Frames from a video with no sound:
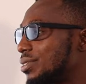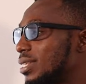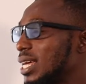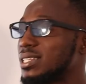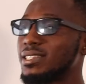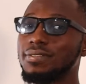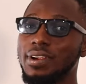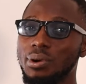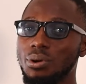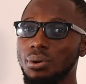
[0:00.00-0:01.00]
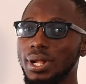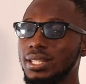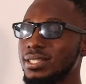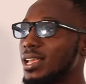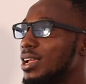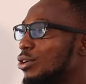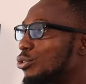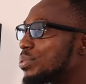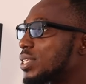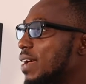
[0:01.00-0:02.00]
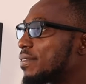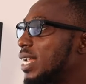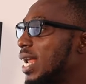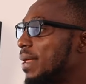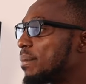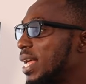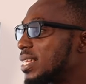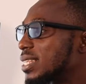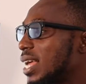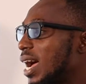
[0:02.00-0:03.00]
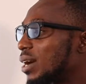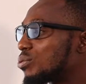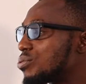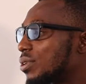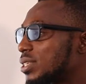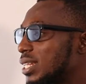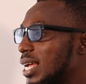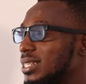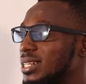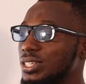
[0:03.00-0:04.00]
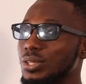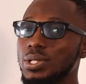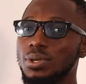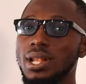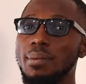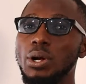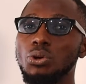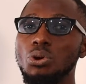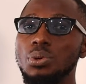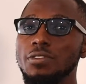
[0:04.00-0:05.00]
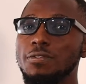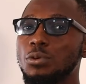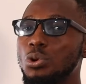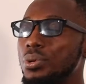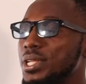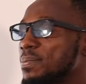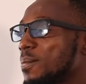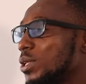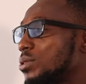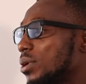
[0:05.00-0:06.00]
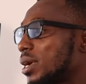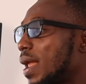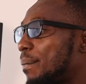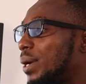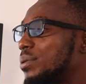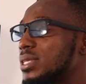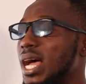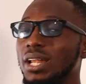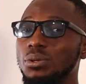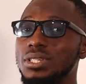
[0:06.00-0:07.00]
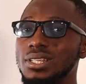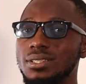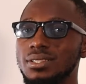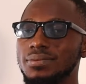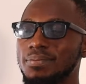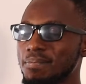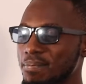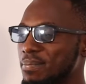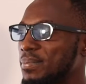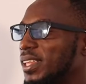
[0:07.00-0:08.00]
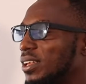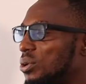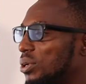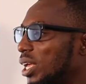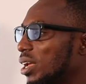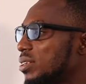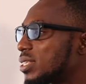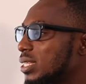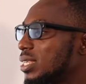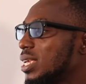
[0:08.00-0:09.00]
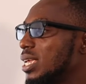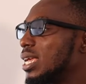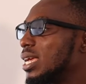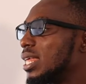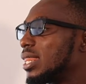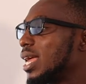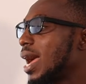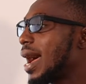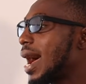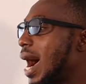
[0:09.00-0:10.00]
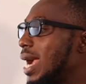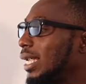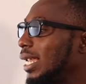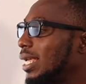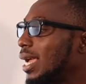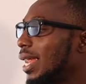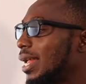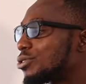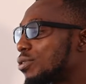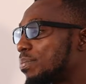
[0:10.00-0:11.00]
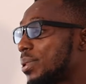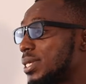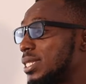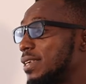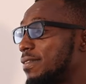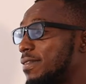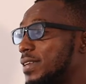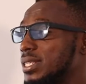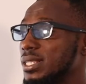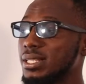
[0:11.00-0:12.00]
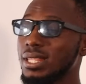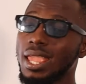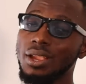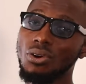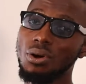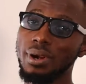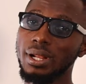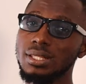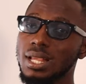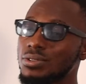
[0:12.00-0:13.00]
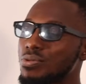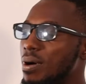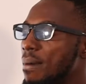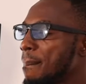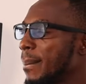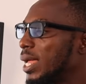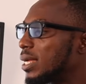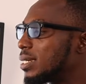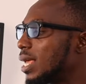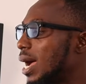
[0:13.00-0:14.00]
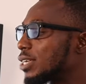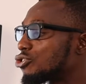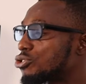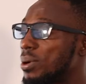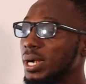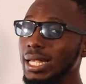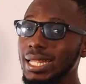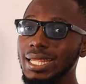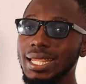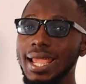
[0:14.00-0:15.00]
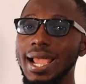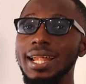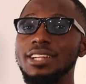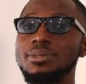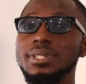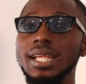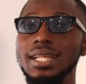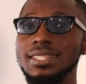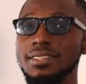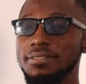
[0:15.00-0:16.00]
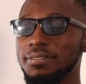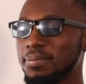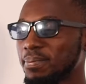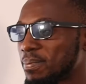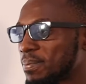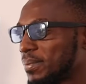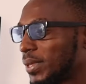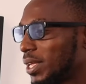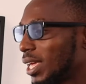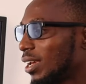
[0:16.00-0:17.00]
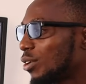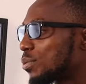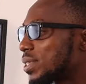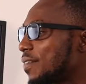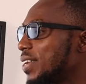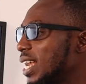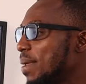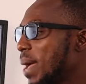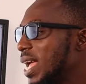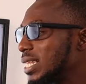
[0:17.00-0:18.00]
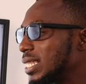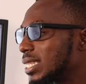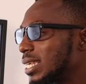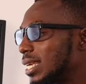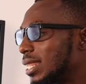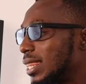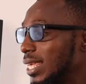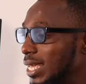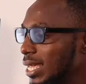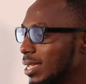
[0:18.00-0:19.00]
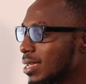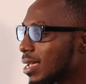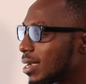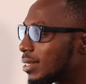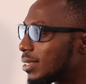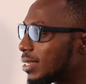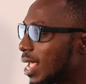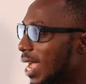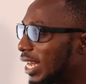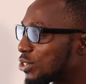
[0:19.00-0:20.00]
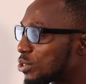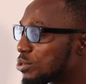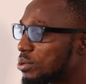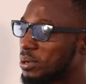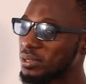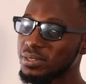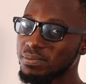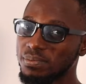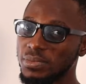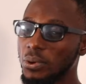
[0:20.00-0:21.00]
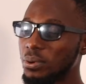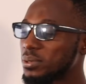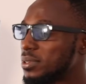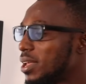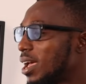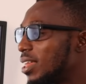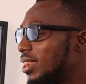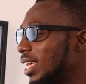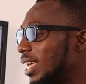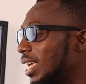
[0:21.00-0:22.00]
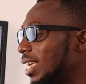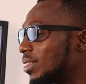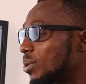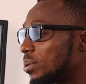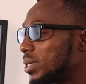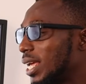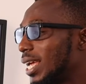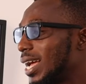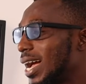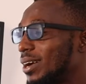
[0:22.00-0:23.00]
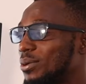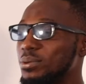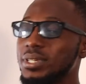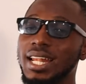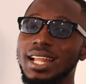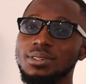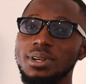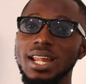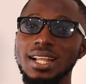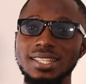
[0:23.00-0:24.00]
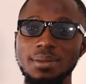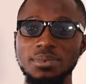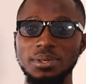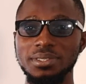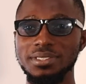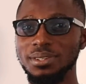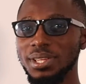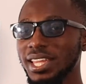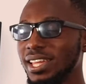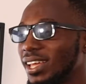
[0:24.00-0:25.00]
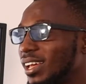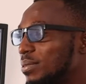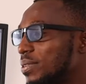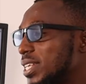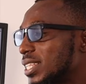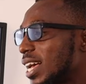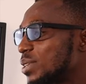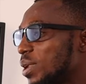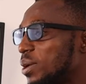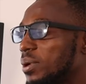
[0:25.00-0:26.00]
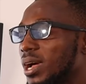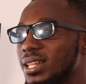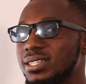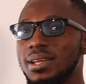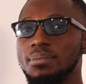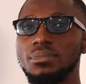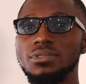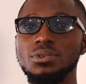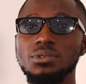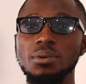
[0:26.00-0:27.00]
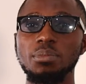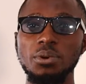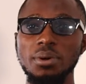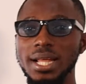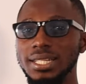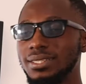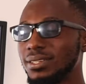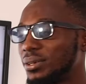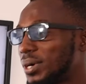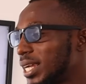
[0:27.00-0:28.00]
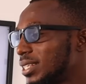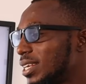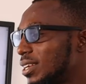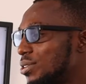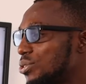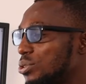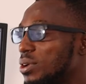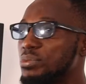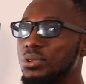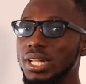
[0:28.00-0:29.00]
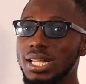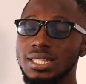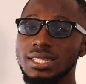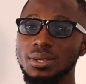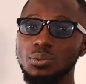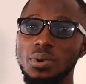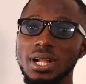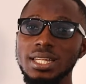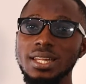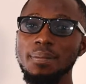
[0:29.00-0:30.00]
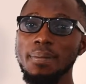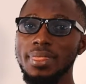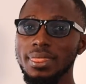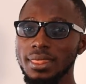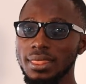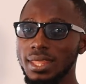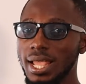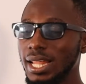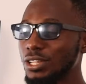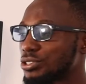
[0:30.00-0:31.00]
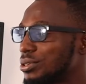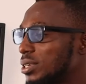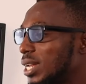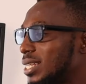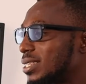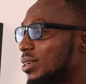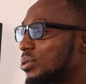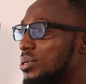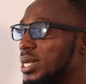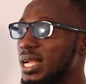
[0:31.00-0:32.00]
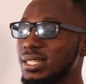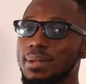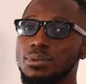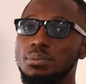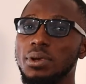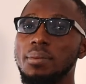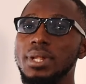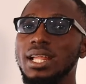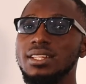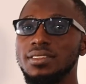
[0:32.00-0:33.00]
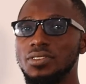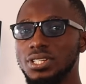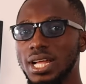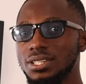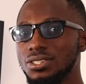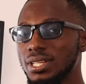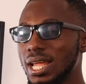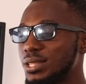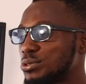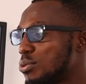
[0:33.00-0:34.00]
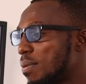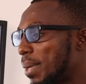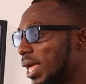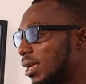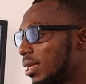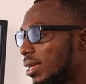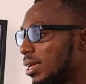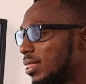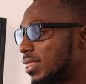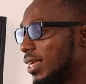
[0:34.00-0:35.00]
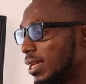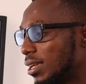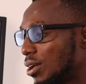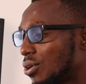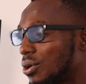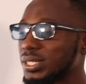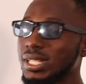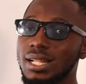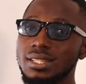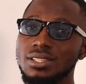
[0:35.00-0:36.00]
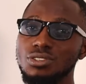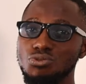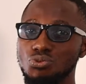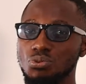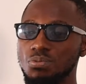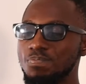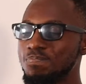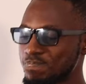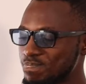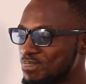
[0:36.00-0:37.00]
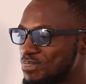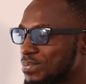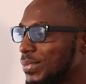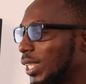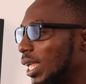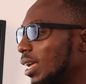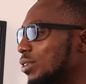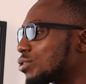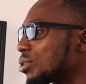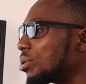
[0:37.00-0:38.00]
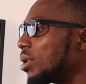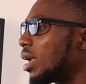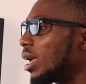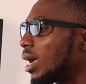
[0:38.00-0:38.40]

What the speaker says: agent. That is very correct. Group 7 elements are good oxidizing agent. You're talking about chlorine, fluorine, talking about halogens. Okay, C, they are highly electropositive. This is incorrect as well. They are strongly electronegative. Okay, group 7 elements, D, they are electron donors. They are good electron acceptors. Okay, for instance, when you look at sodium chloride, all right, sodium donates the 1 electron that the chlorine accepts, become negatively charged, and to obey the octet rule. Okay, so